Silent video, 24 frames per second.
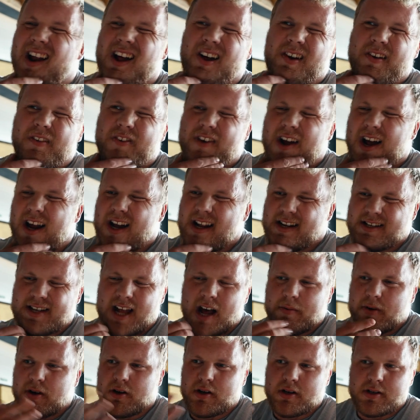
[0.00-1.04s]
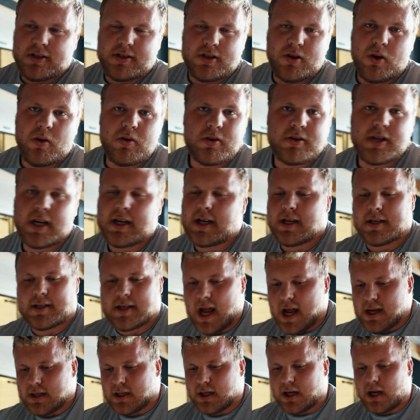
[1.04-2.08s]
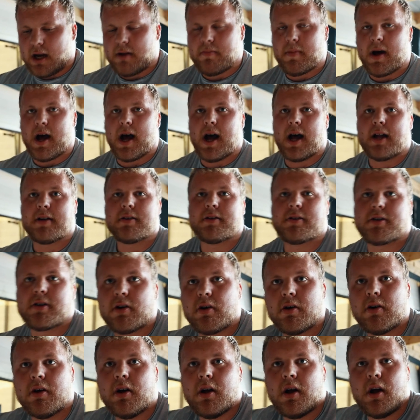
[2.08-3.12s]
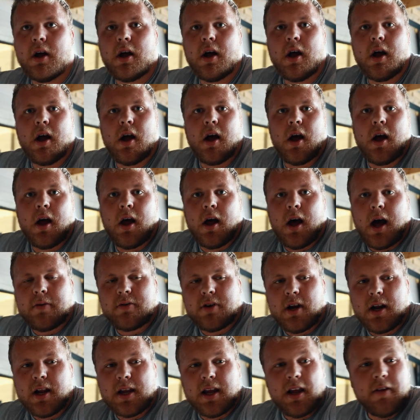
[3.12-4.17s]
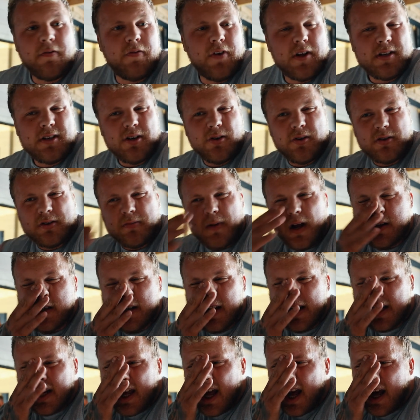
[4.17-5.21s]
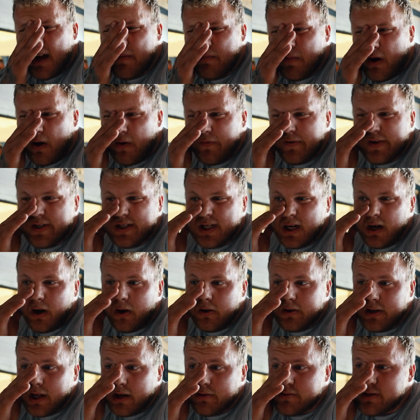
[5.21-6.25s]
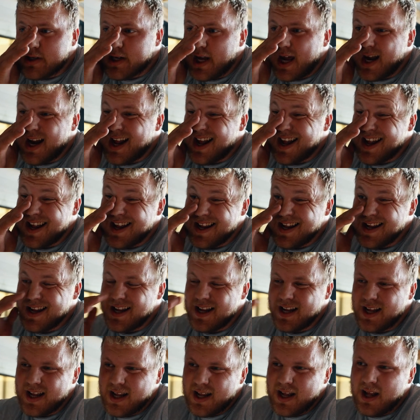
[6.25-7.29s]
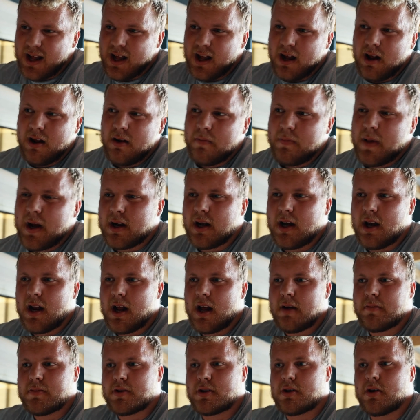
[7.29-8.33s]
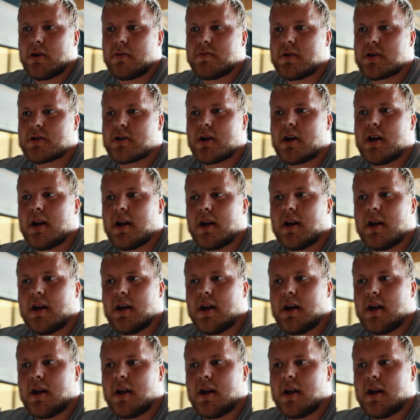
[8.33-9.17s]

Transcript: On a Friday it's happened on the stones, I just can't grip my hands. So I'm trying to get physio as much as I can, but obviously lockdown's kind of it up so I'm just gonna